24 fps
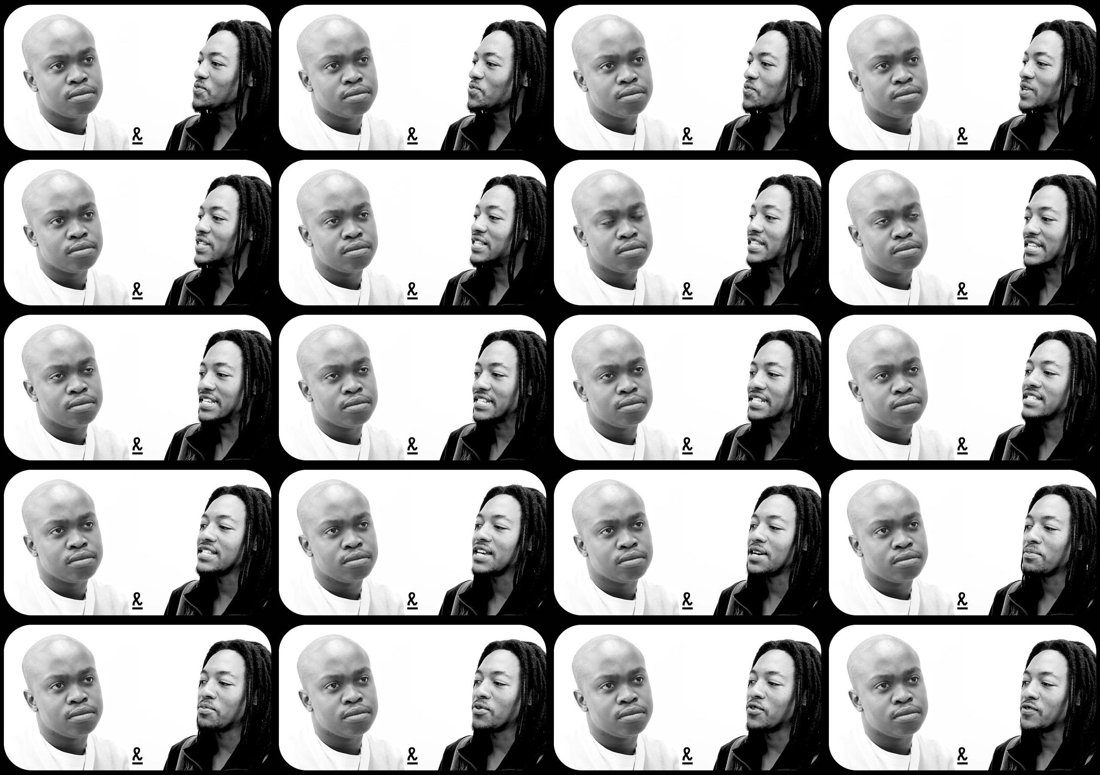Speaker 1: with this
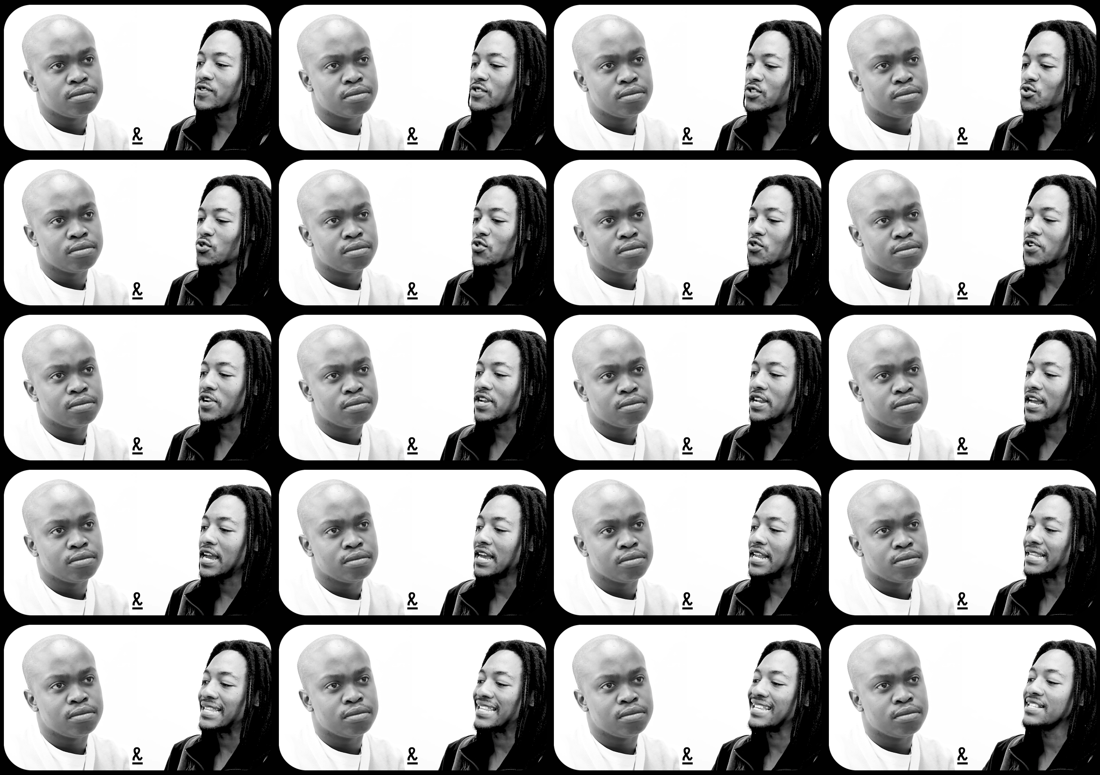type of story
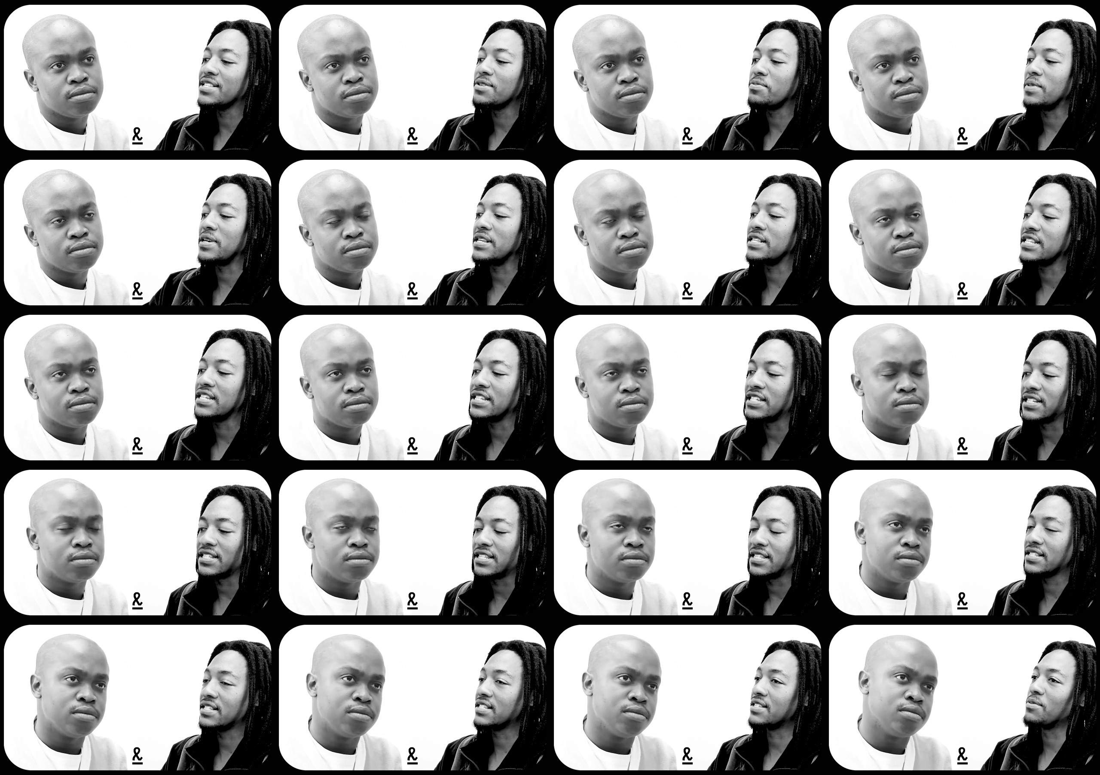and this message, and
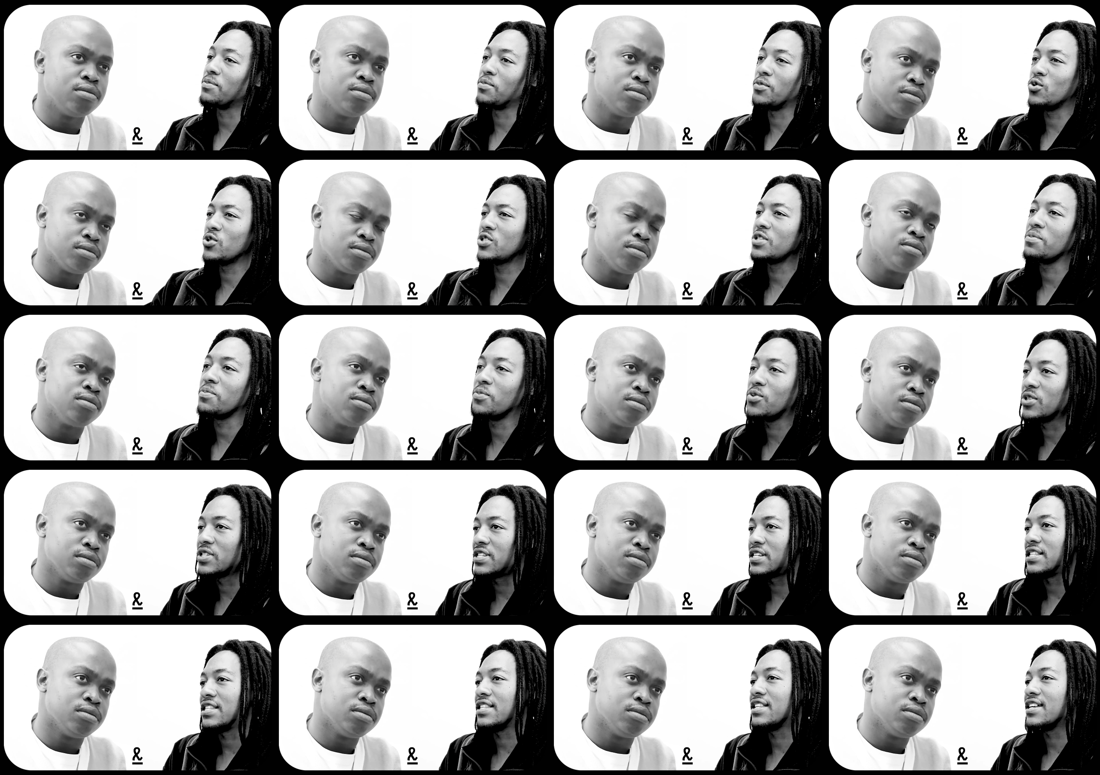this is the most
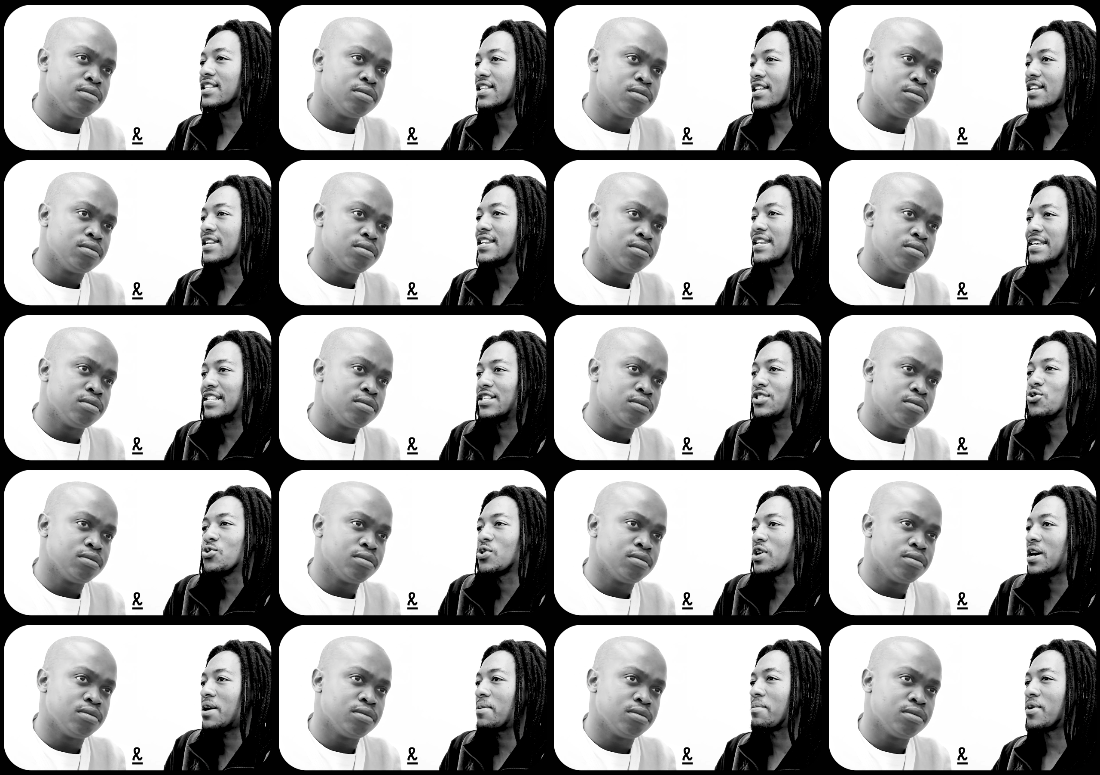important thing that needs to
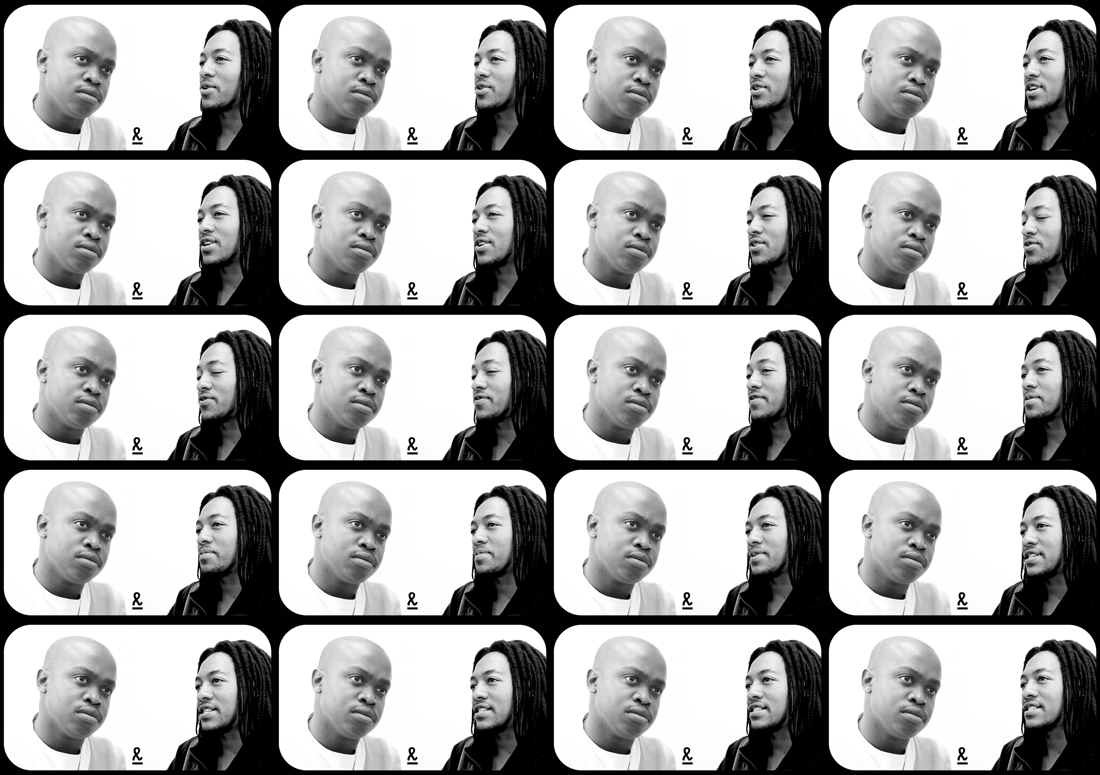come out, out of the
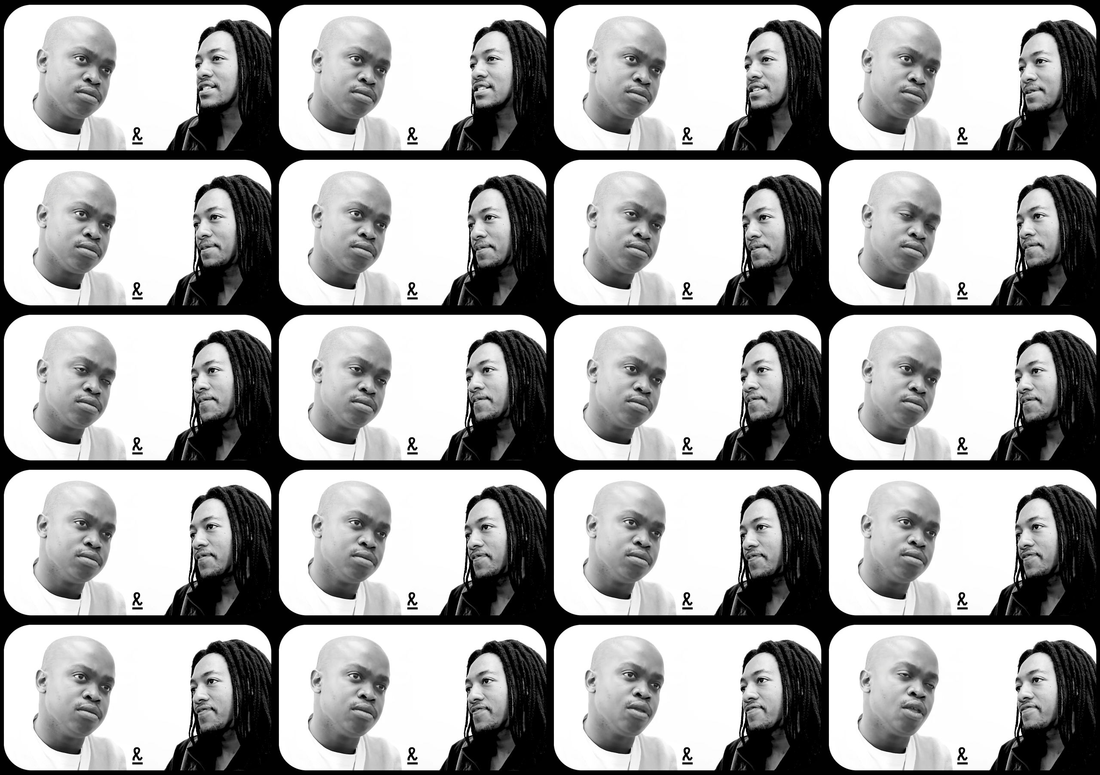piece.
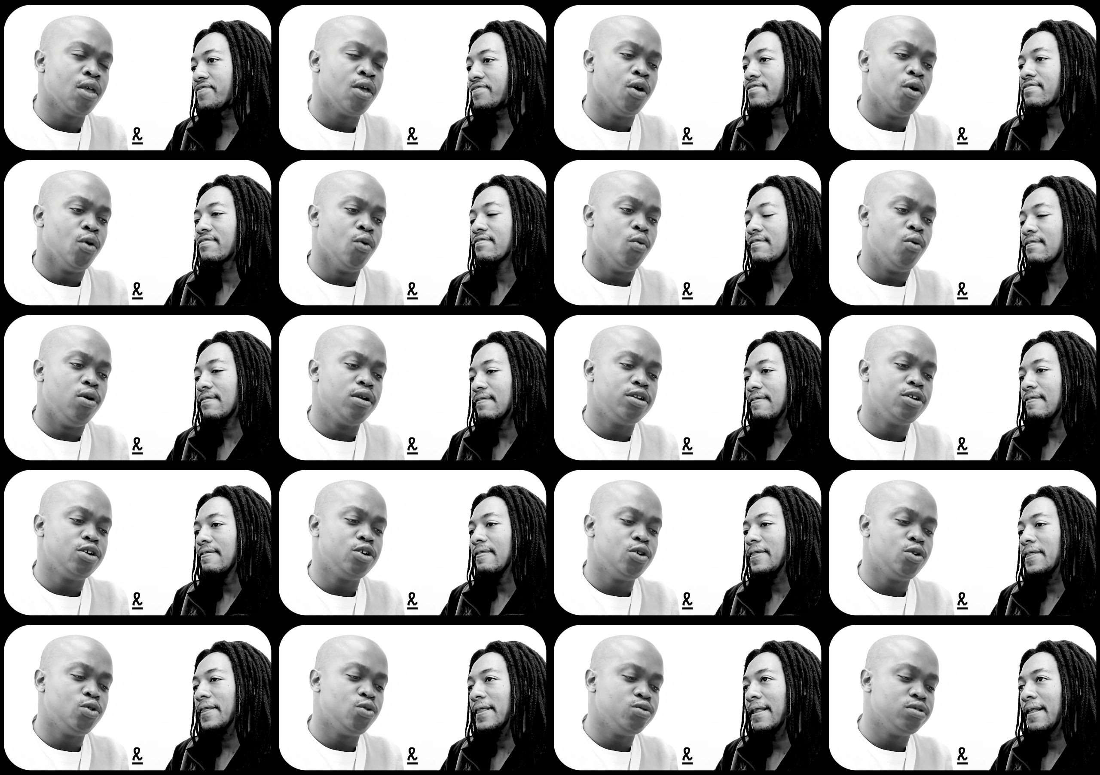
Speaker 2: Mm. What
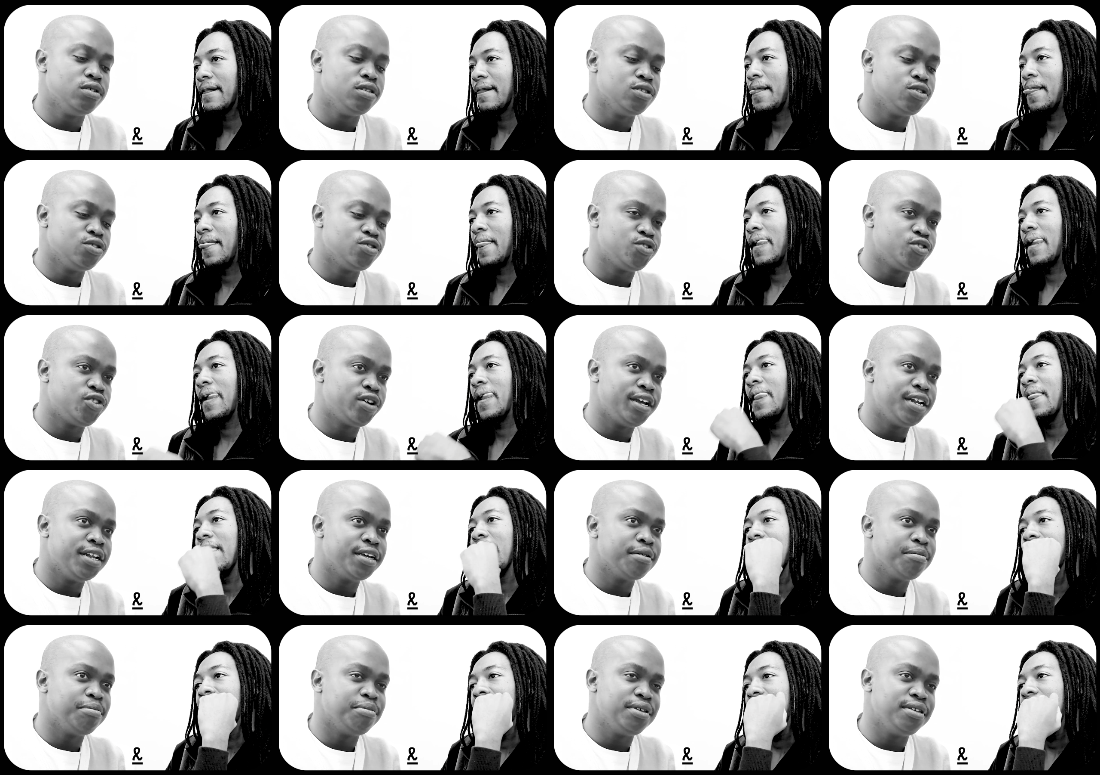goes into
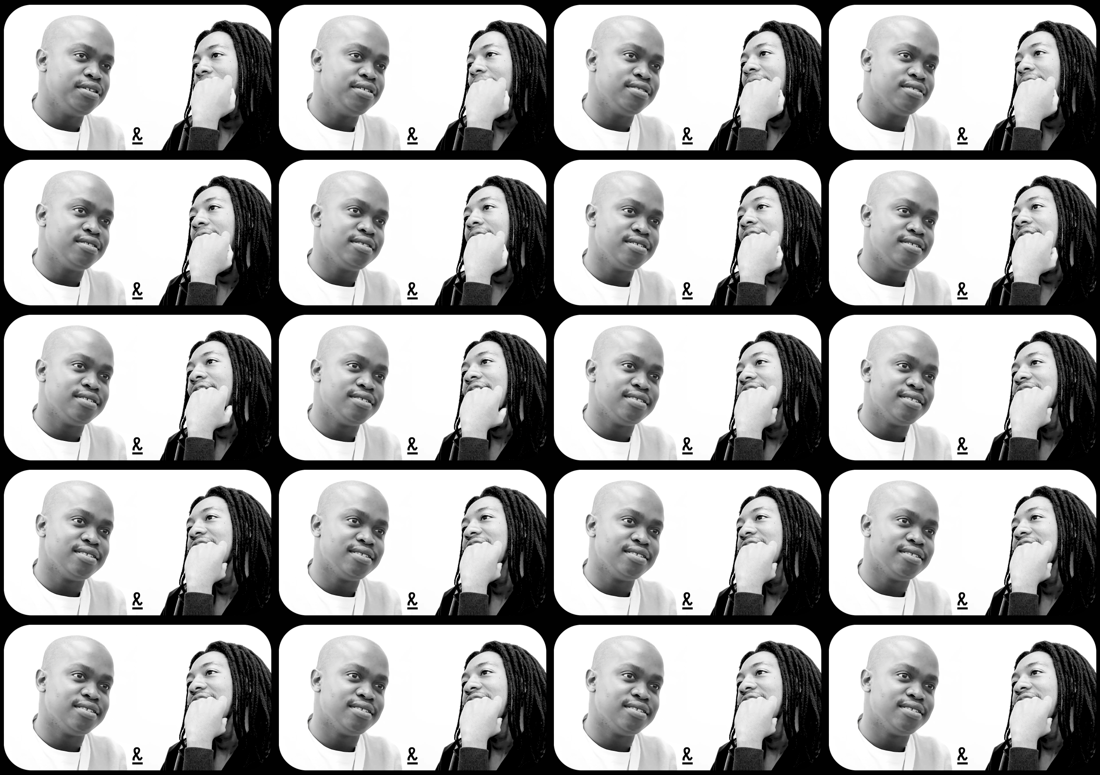creating peace?